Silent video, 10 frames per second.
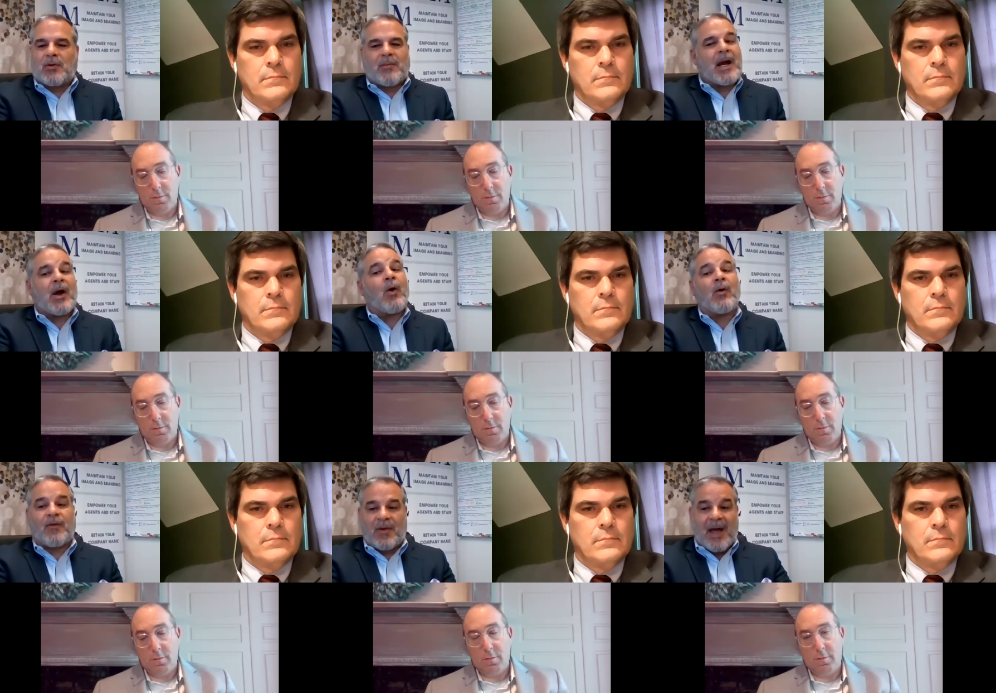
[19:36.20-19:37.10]
Speaker 1: might
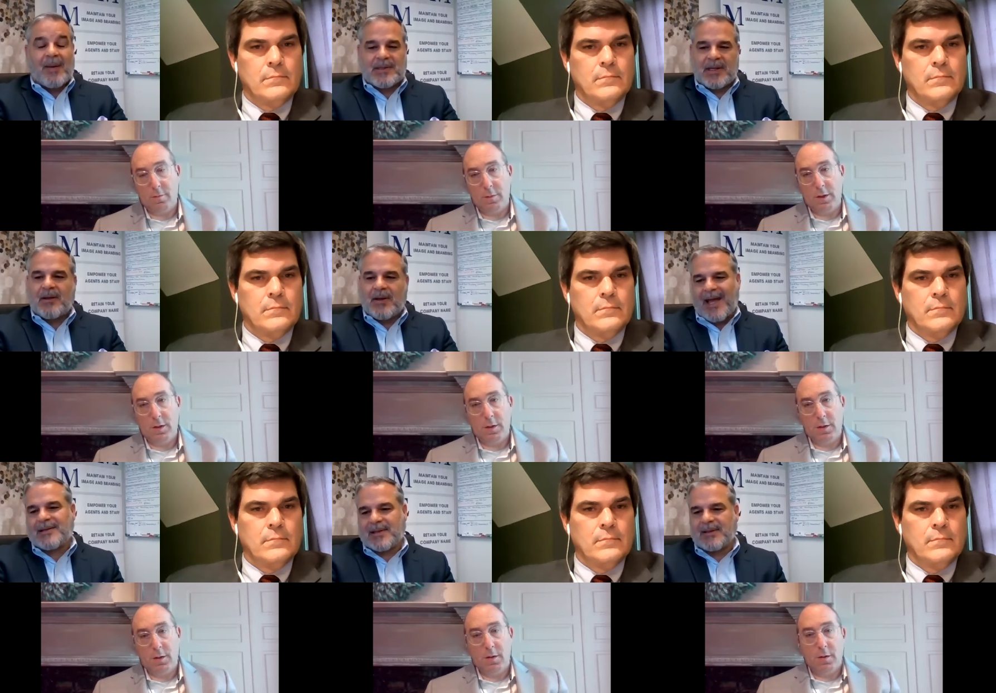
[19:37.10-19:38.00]
hold for that particular
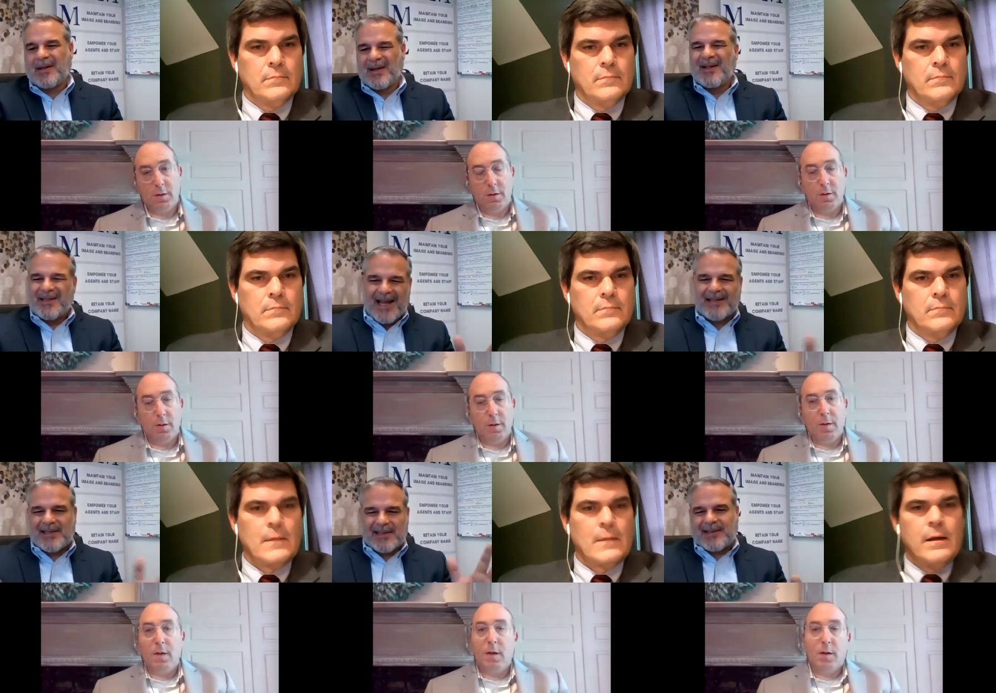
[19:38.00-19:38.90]
asset.
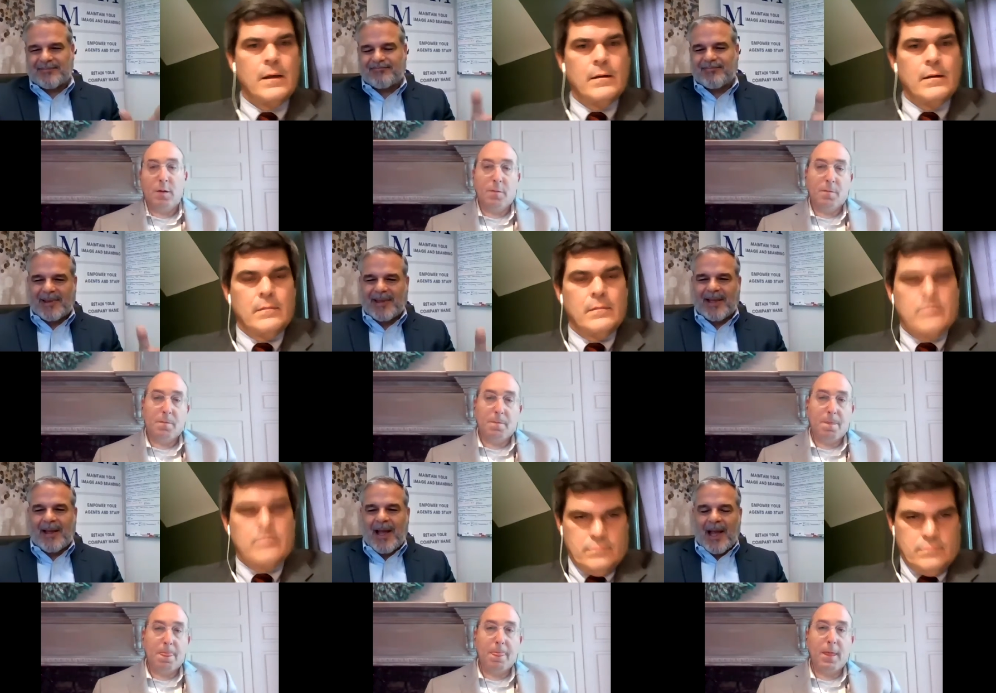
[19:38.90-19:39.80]
That's,
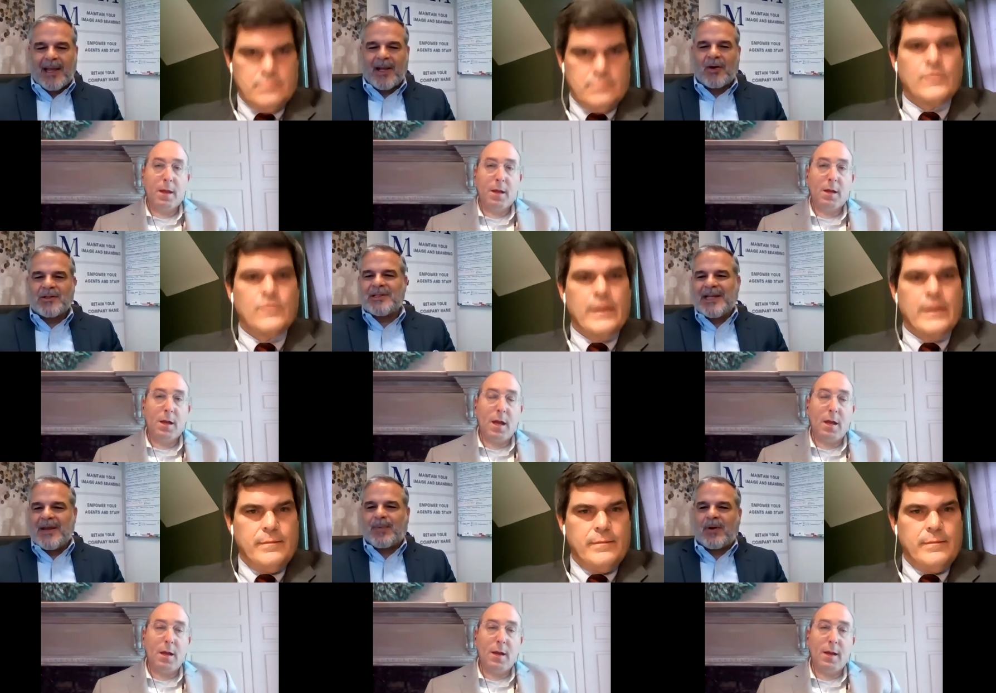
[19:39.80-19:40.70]
it goes in
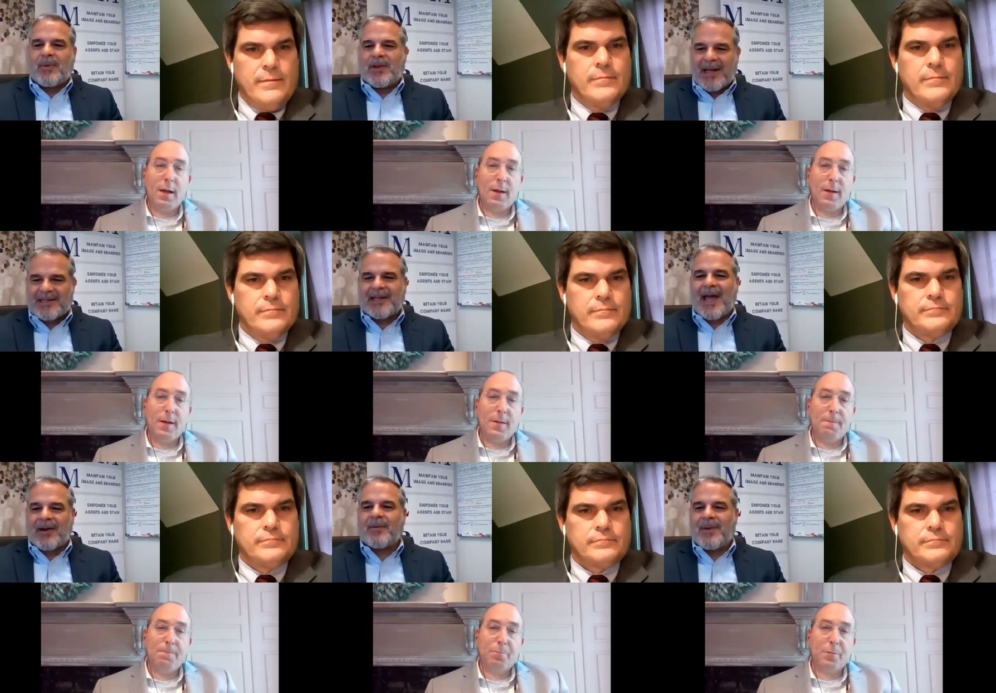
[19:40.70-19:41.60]
deeper, but that's the
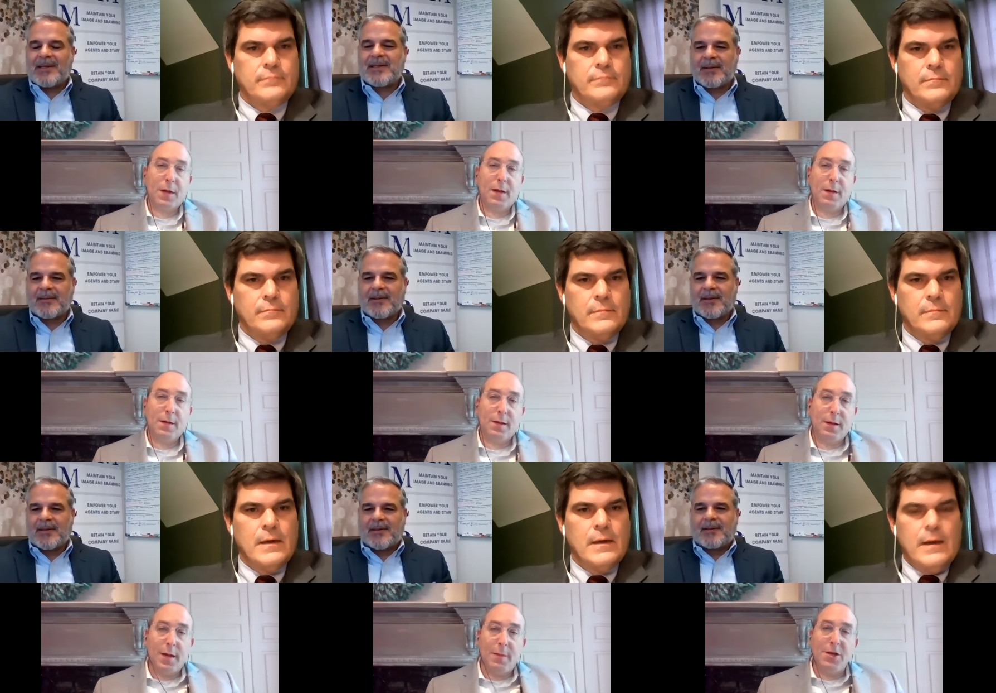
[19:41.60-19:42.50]
kind of the basic
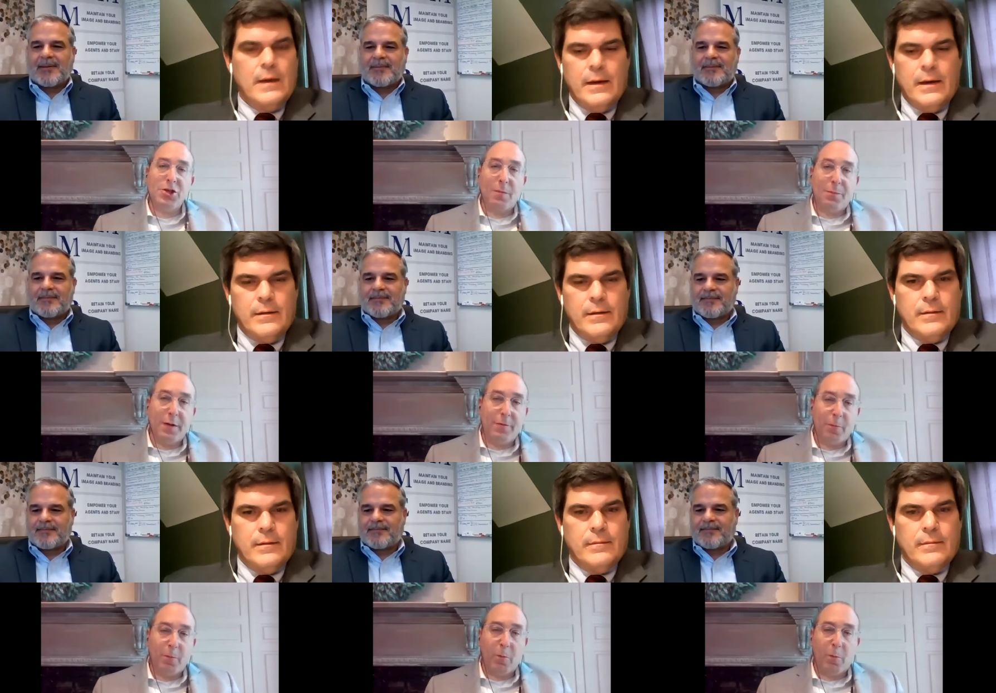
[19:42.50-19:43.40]
Speaker 2: let me jump in
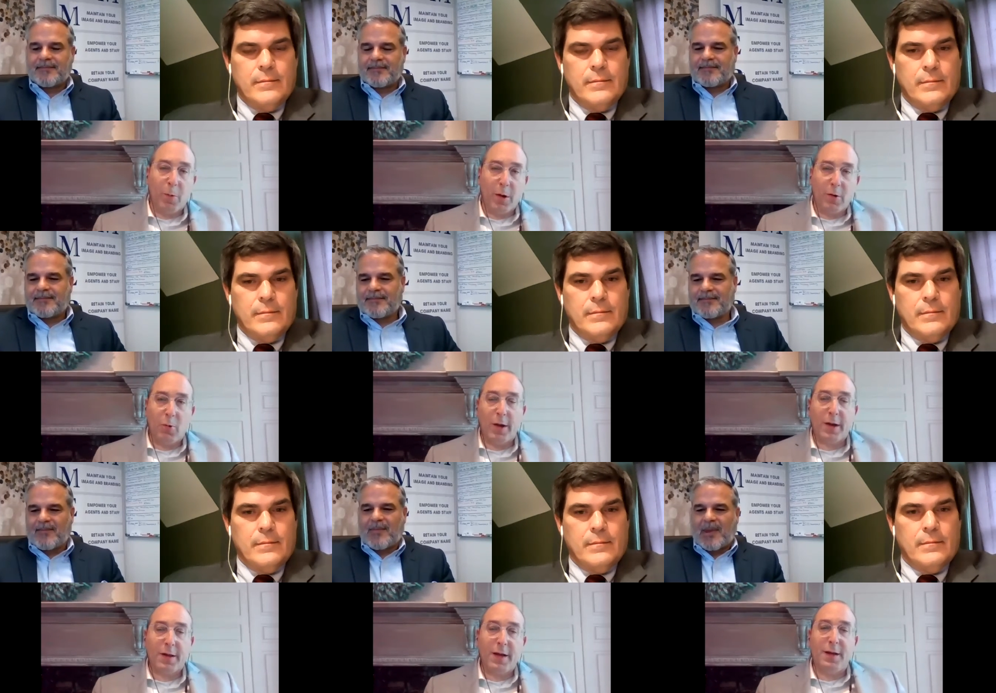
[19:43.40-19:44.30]
real
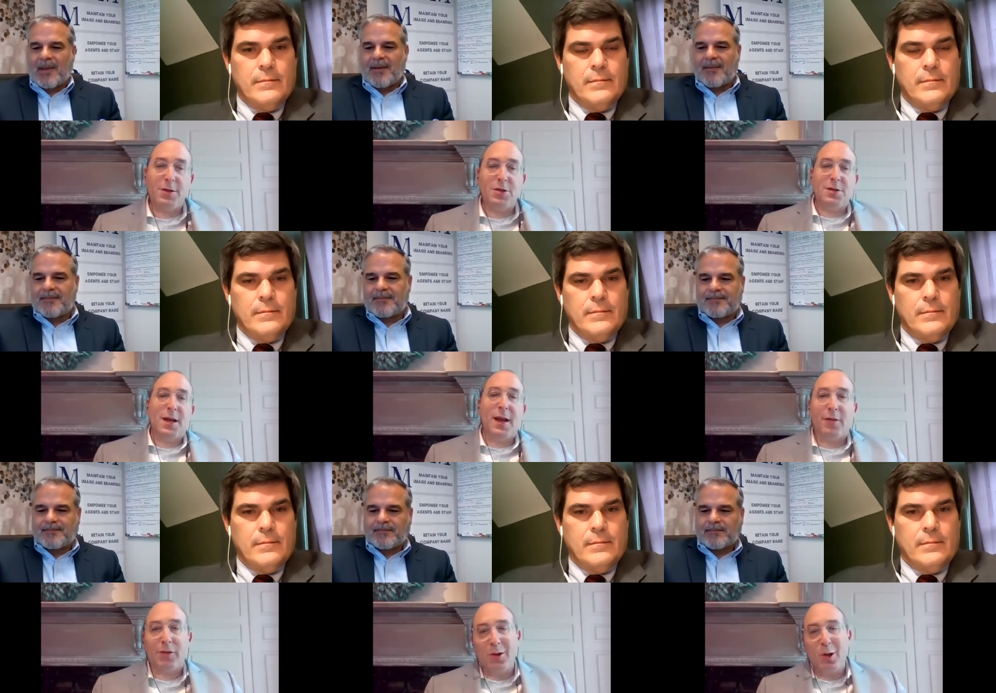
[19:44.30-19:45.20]
quickly and just
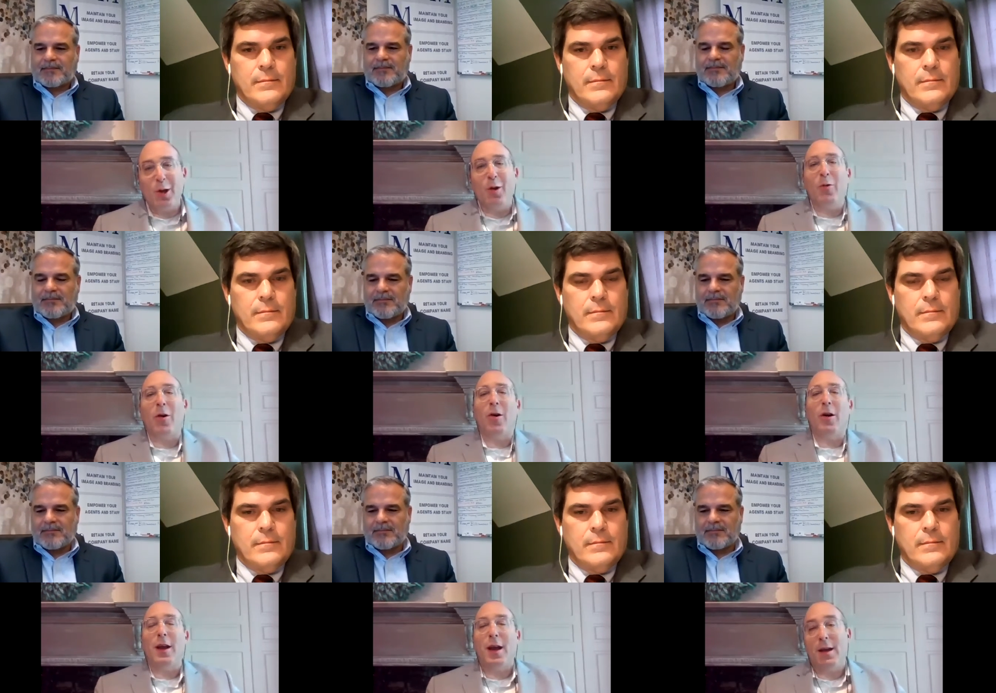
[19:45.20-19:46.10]
ask you know on
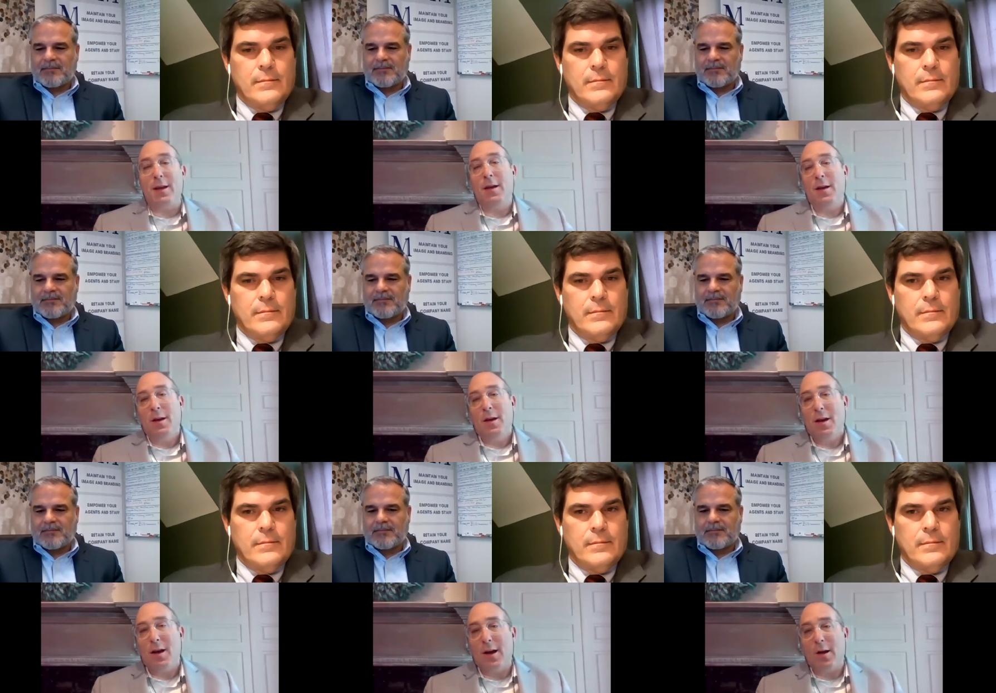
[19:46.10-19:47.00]
a
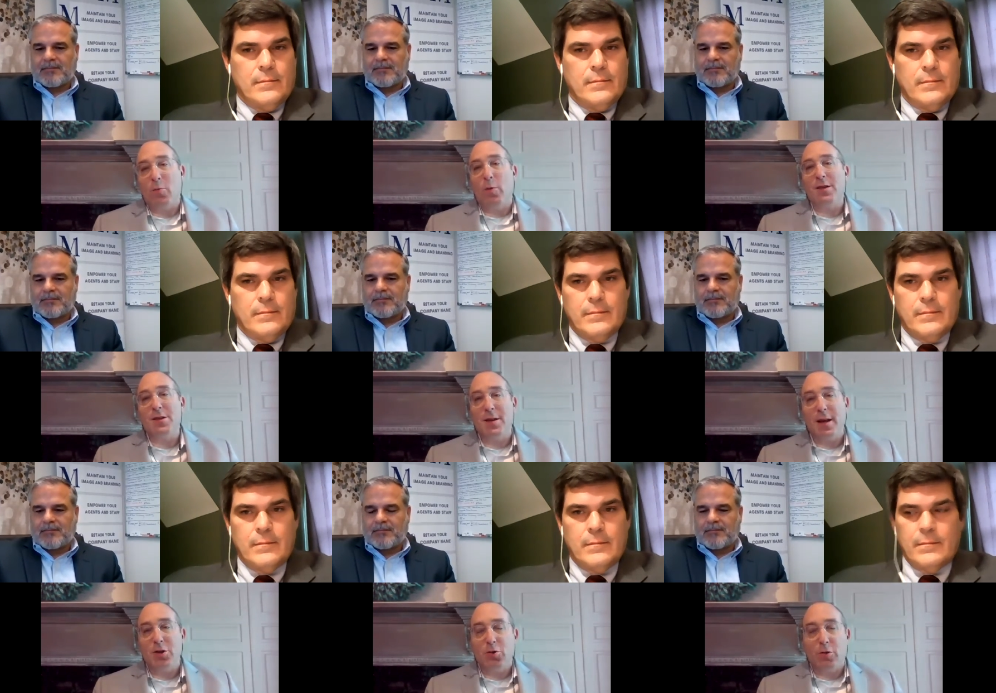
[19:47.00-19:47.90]
uh, residential